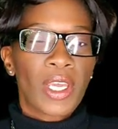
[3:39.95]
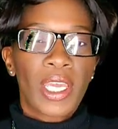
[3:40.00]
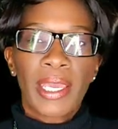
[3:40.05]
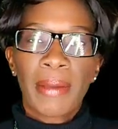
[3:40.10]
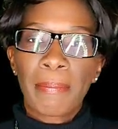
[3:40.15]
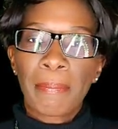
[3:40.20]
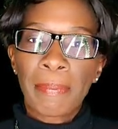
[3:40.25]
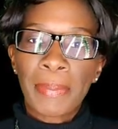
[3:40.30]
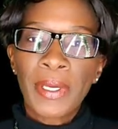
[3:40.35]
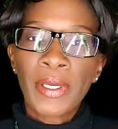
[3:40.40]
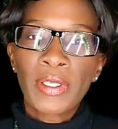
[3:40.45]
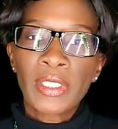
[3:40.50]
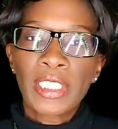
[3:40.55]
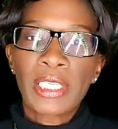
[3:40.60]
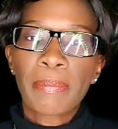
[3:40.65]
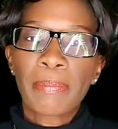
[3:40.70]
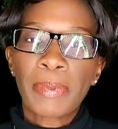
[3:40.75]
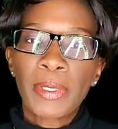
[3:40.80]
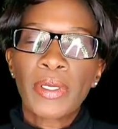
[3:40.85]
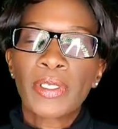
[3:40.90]
in
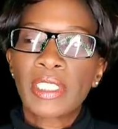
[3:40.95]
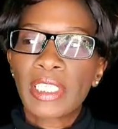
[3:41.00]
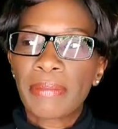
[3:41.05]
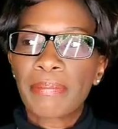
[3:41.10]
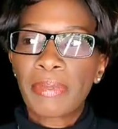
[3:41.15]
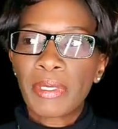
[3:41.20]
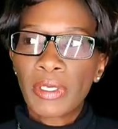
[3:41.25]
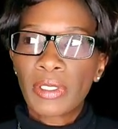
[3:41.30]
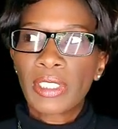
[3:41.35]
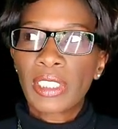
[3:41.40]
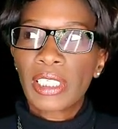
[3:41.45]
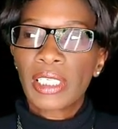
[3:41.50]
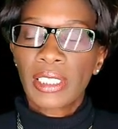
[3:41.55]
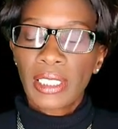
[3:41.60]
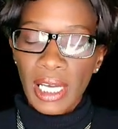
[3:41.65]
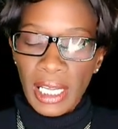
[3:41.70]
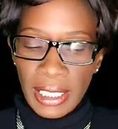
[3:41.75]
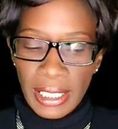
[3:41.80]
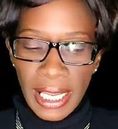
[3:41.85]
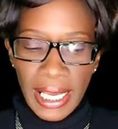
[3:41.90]
building, building,
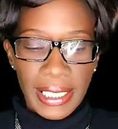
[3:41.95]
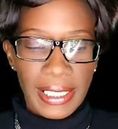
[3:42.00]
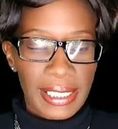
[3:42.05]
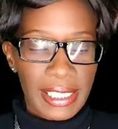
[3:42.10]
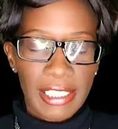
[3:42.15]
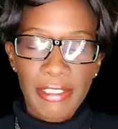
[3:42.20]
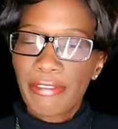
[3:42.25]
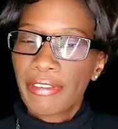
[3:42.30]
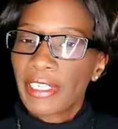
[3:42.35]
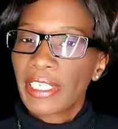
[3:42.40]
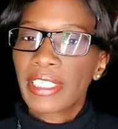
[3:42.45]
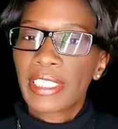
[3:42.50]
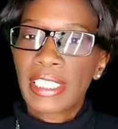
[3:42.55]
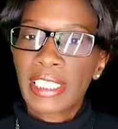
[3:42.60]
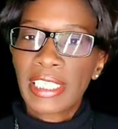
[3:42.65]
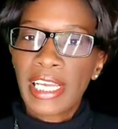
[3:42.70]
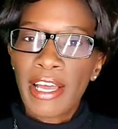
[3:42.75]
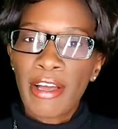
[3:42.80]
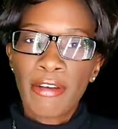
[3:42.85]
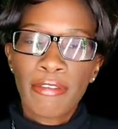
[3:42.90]
building a legacy for
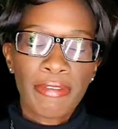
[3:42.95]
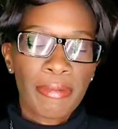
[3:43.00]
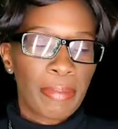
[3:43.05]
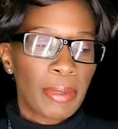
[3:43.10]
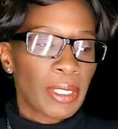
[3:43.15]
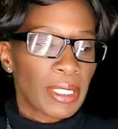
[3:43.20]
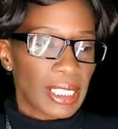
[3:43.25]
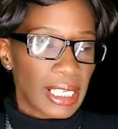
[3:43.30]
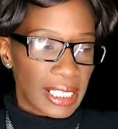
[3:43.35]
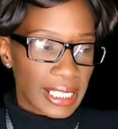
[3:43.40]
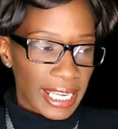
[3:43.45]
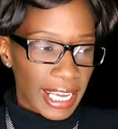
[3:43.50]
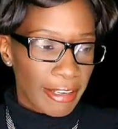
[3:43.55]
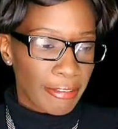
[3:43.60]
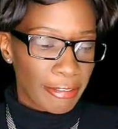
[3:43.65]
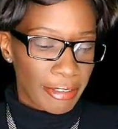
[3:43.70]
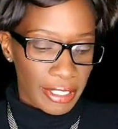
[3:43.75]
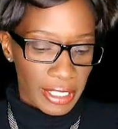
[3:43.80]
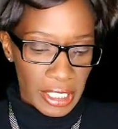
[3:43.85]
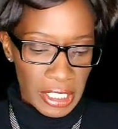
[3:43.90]
yourself, building a
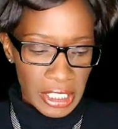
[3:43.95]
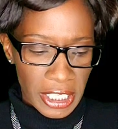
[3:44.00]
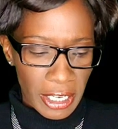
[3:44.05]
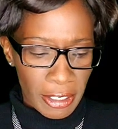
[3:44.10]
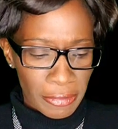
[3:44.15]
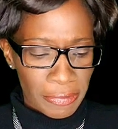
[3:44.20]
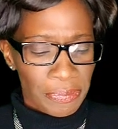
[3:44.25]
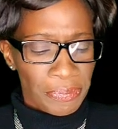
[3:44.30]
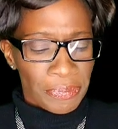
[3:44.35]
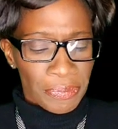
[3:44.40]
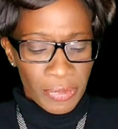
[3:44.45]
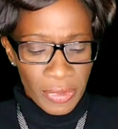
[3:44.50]
name for yourself,